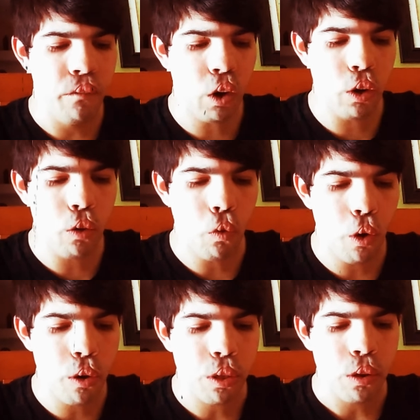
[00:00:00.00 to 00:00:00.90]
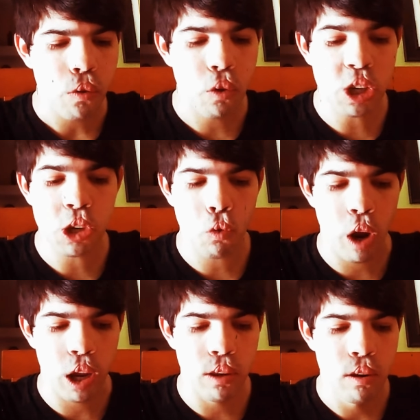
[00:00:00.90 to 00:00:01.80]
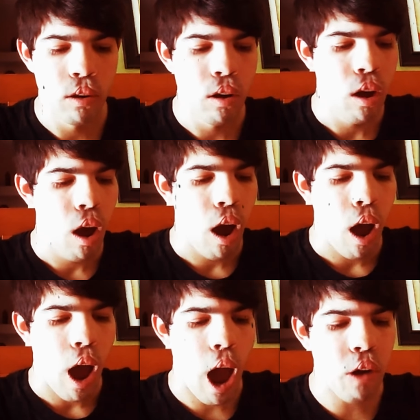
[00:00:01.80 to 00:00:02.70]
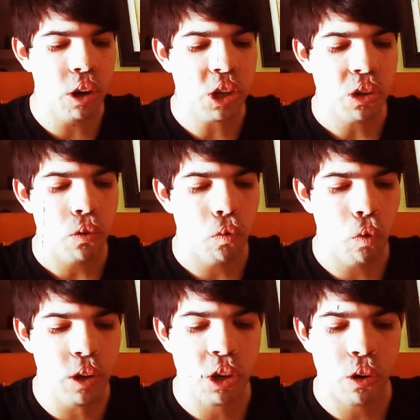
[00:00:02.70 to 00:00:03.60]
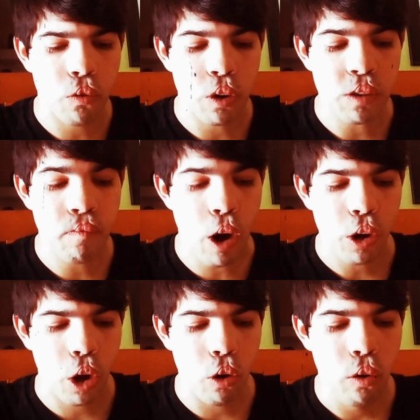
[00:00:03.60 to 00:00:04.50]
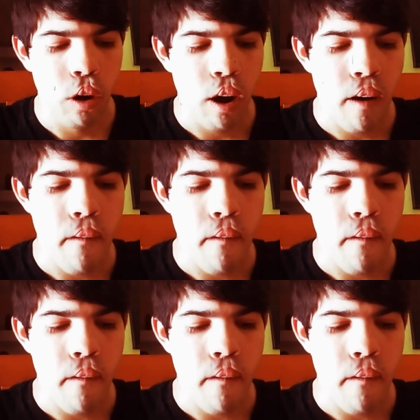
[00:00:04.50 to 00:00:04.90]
Lily Worth was Dwayne. Alex Winter was Marco.